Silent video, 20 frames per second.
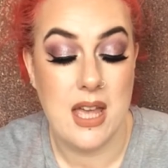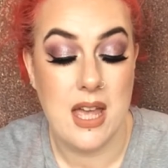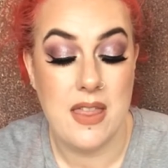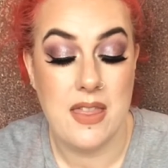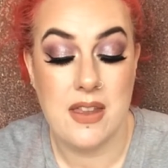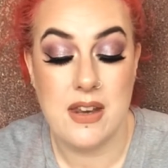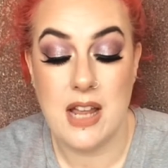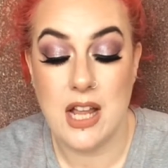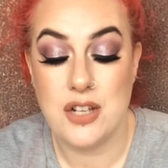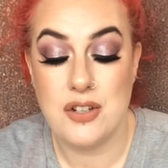
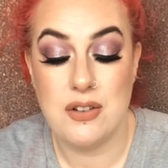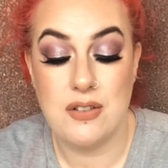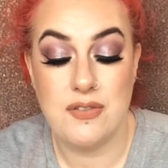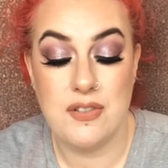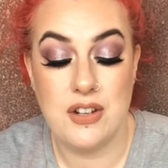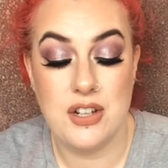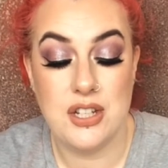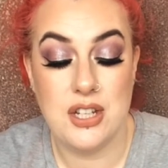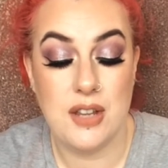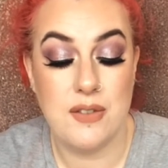The natural
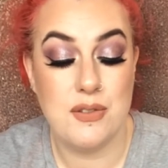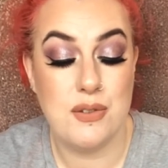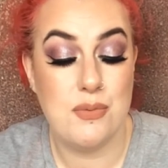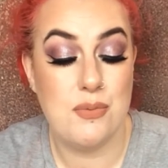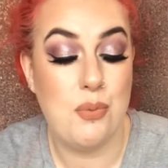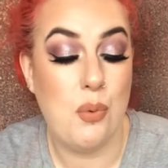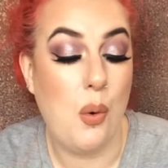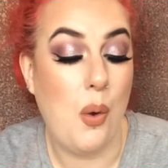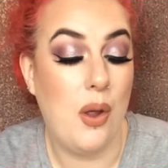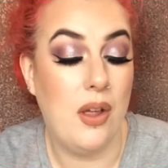finish gives a
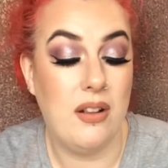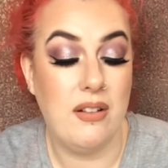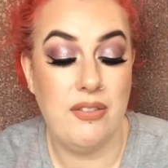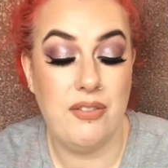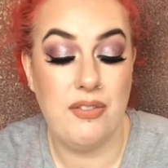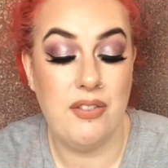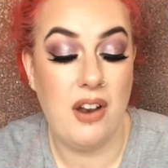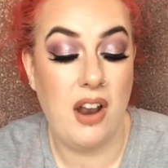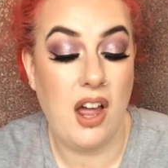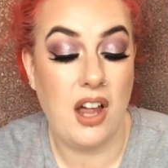royal
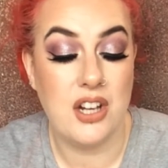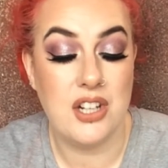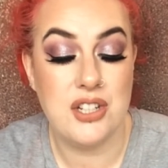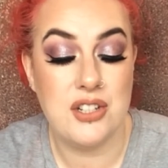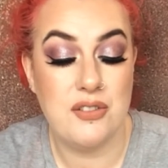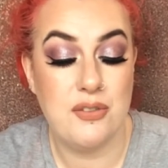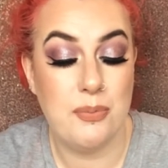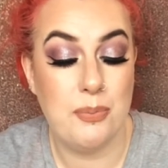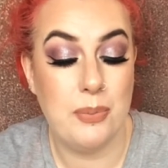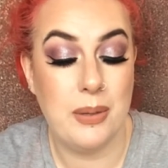flash
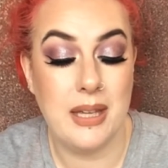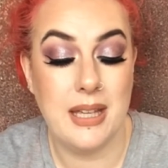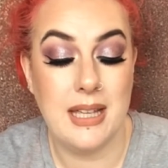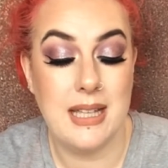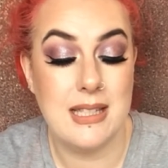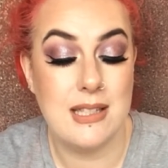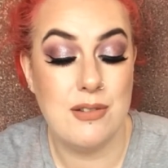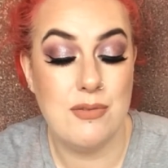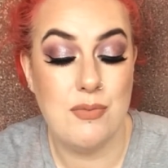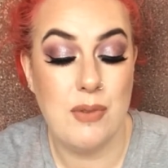of
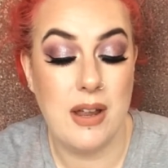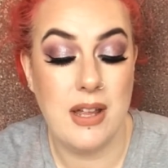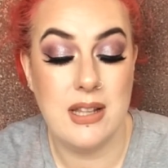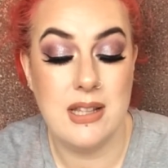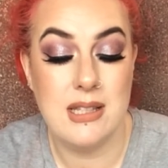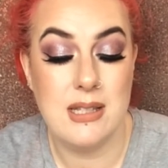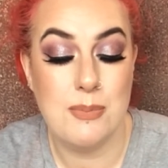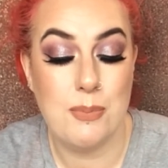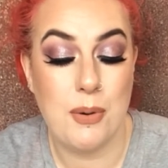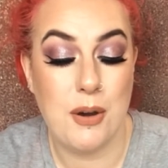pinks and
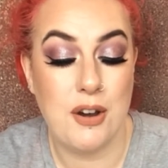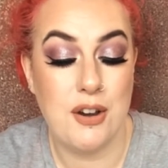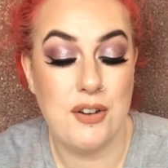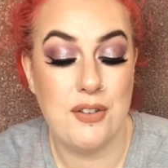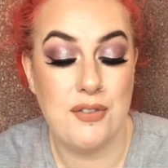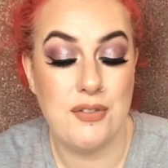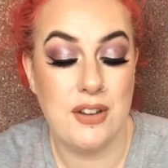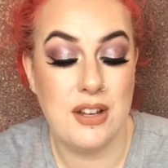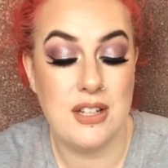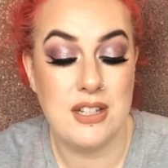reds,
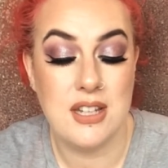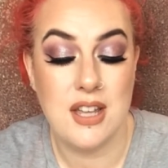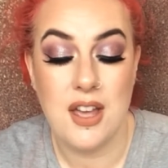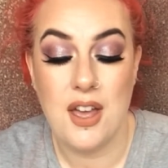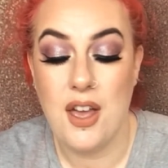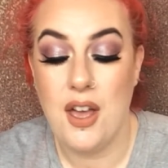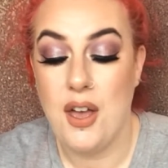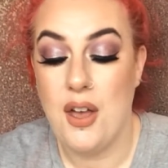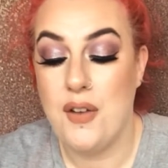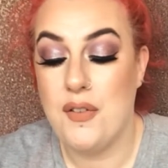perfect
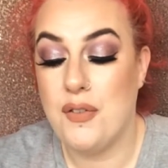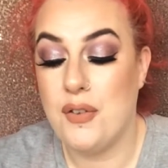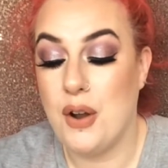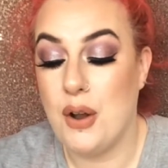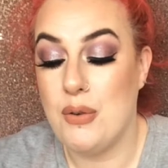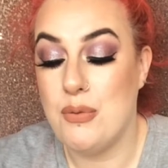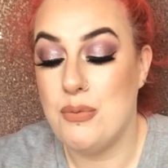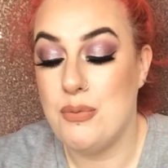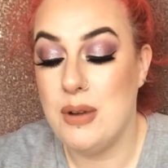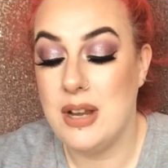for
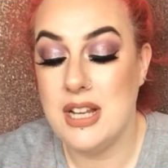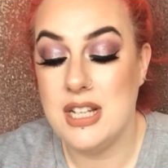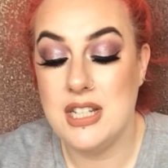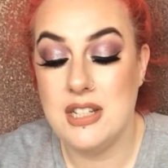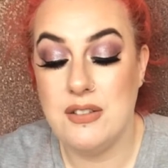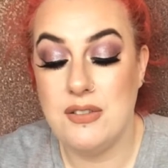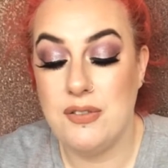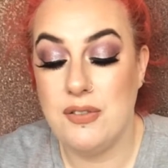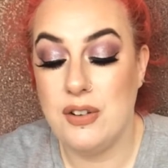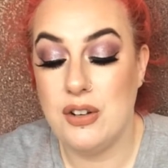a
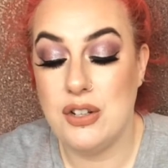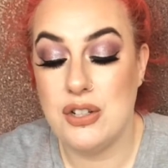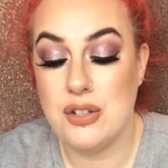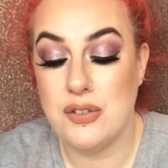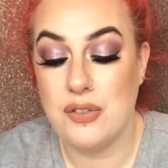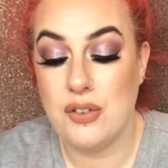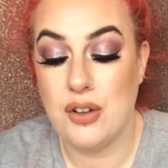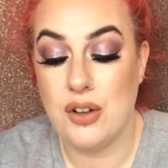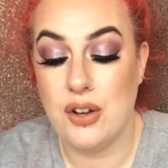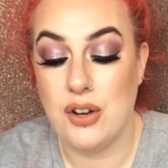radiant flush
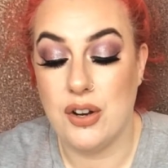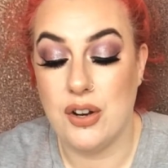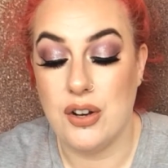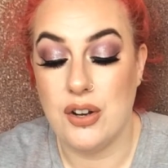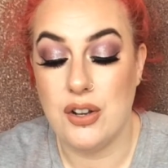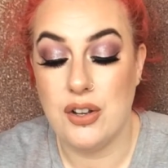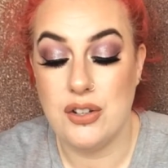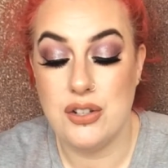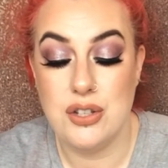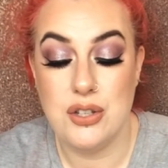of colour.
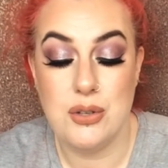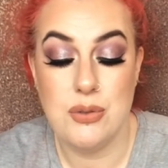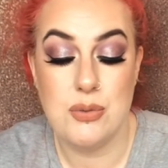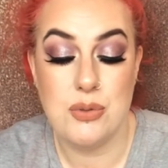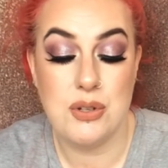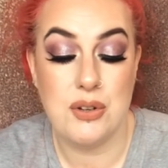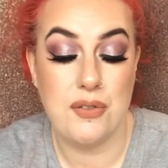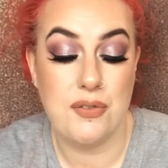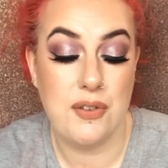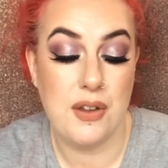To use
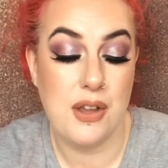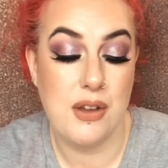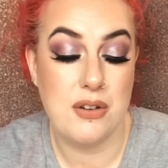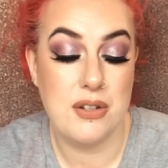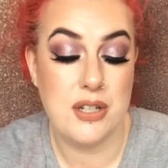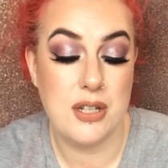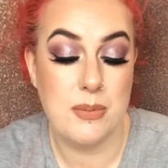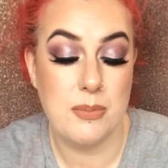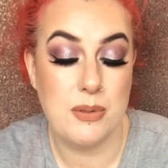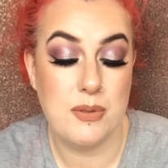with your
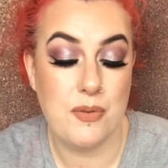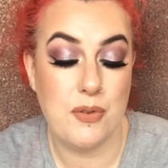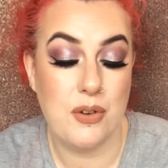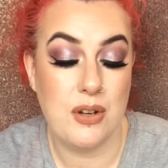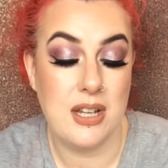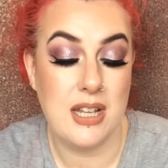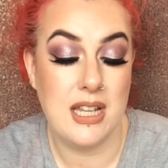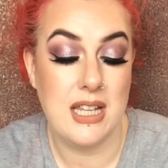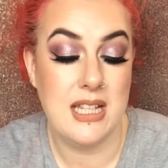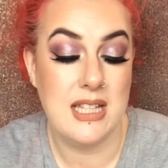fingertips for
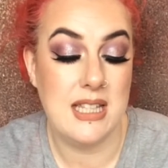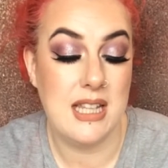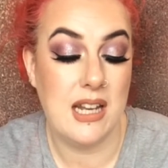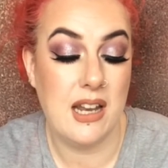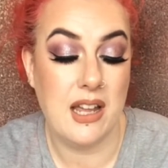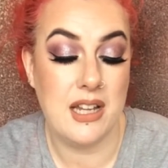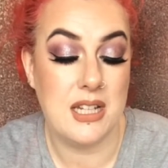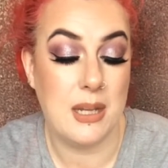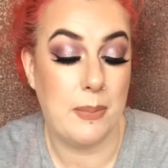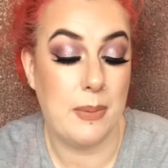an easy
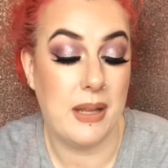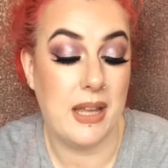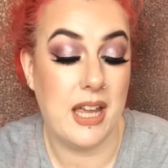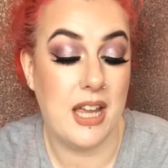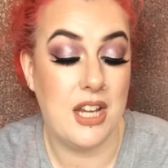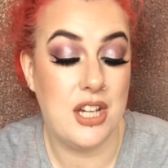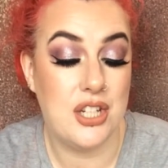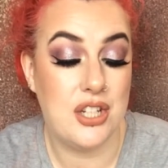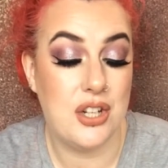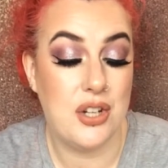light
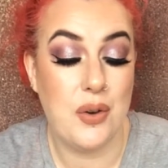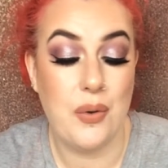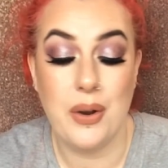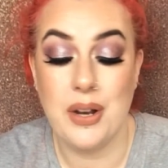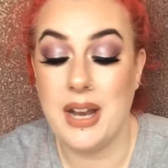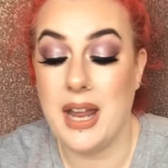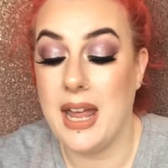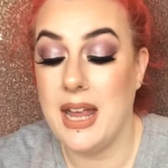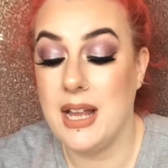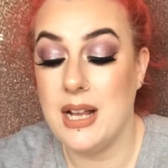application, or
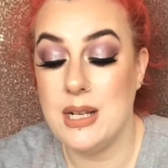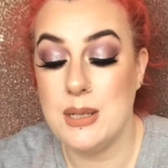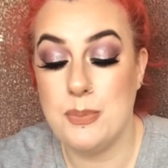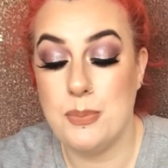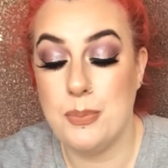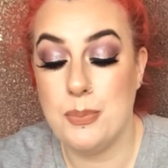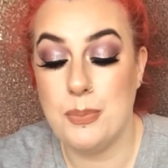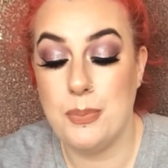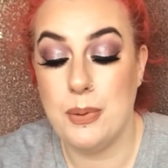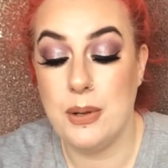an angled
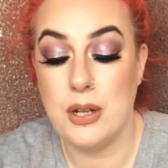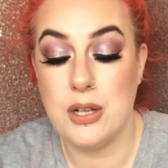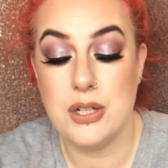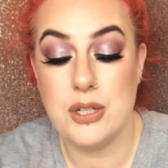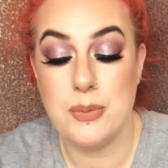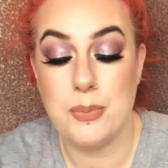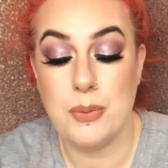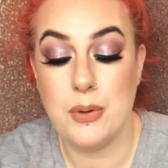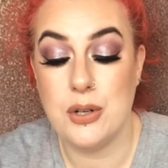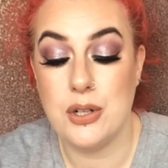
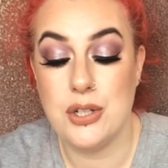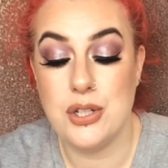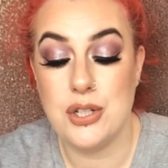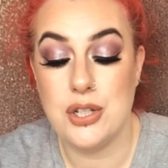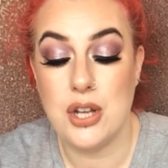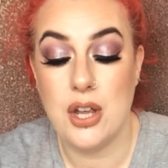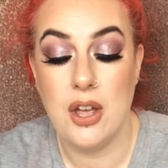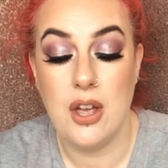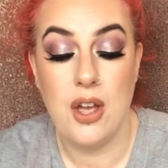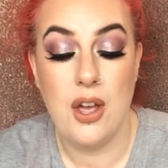blush
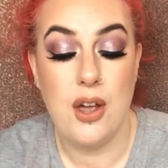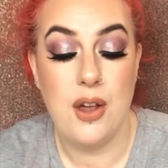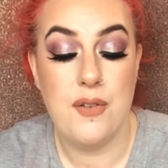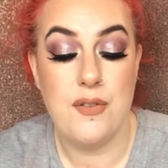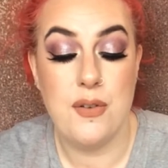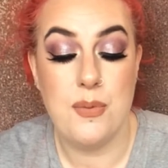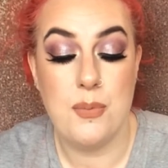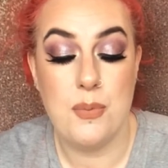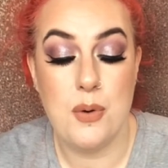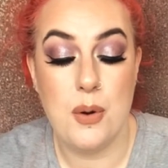brush
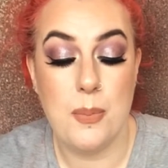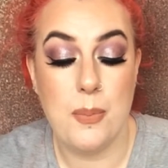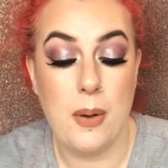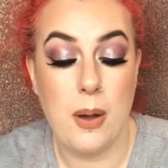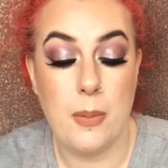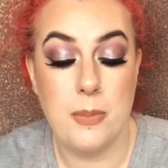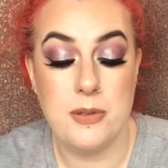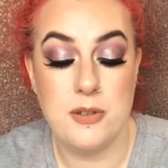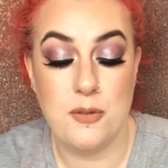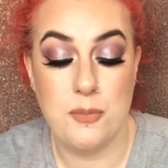for more
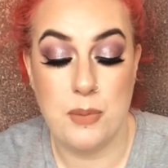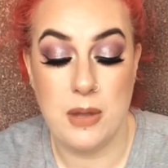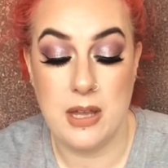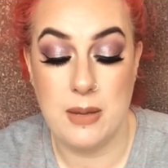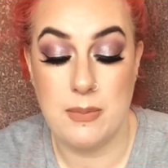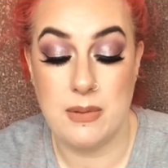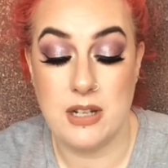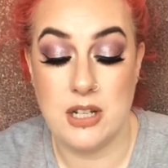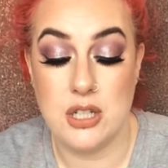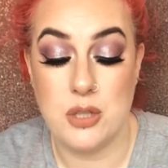pops of
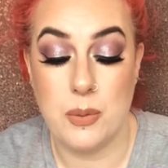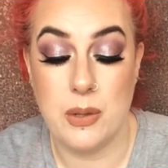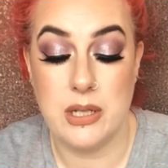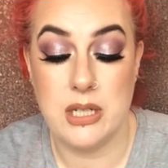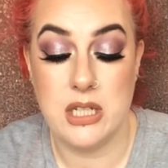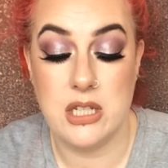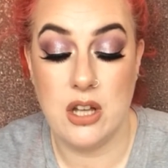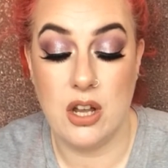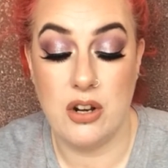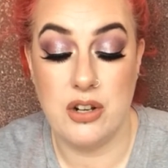pigment at
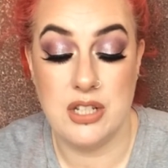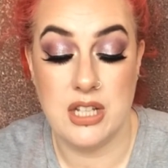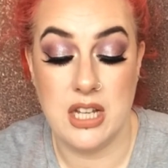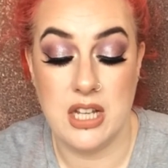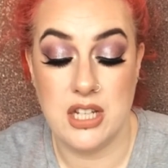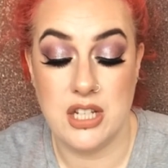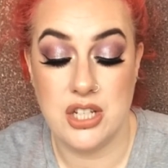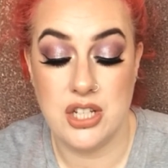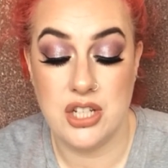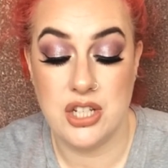$20
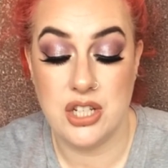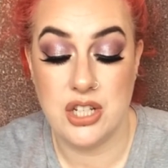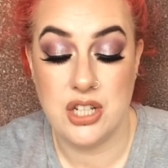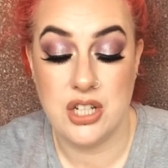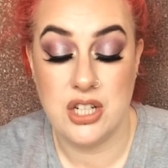each.